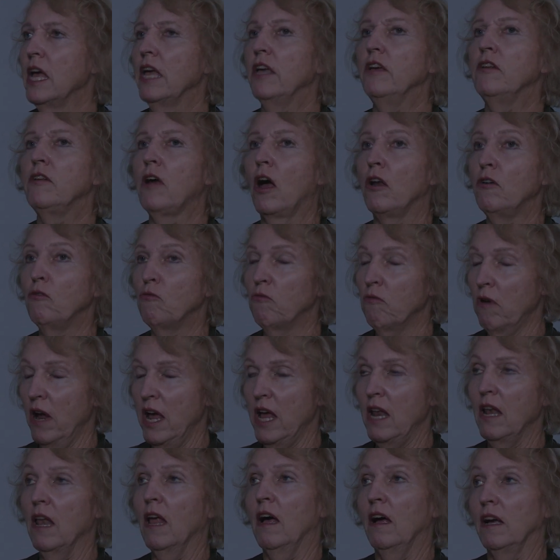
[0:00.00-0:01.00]
You don't
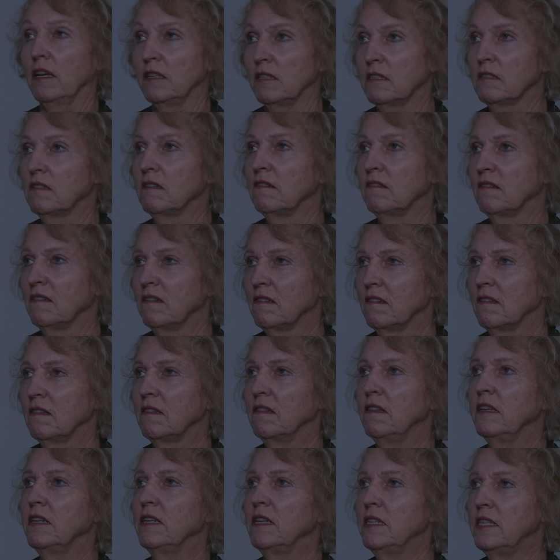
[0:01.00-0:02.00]
realize
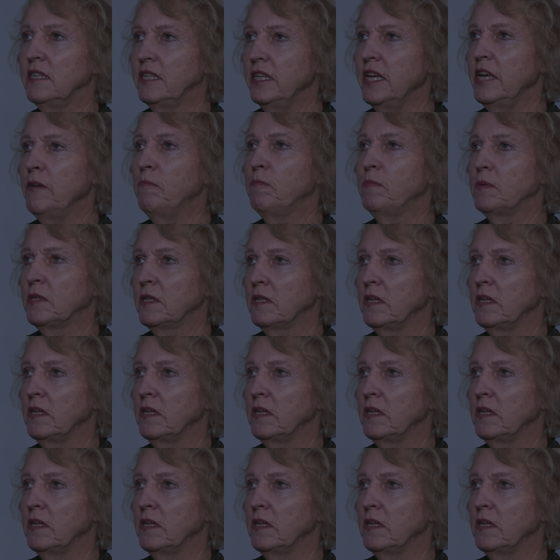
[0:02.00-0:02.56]
the deep that